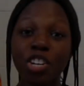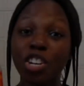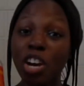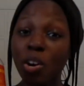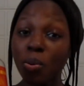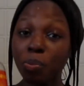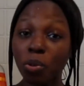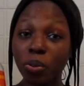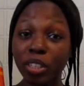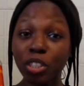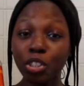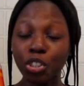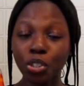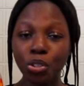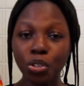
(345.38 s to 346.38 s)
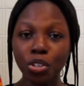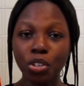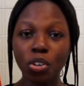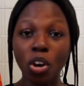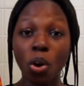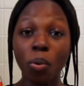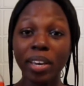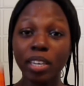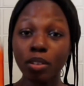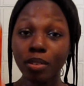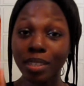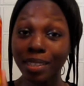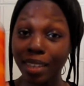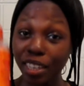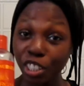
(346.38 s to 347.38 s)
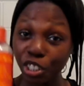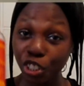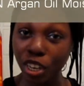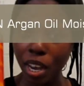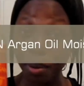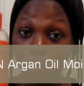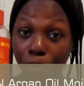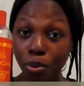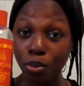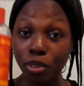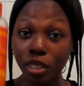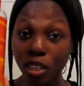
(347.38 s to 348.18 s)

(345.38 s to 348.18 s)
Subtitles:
Now I'm going to show you how I use this shampoo,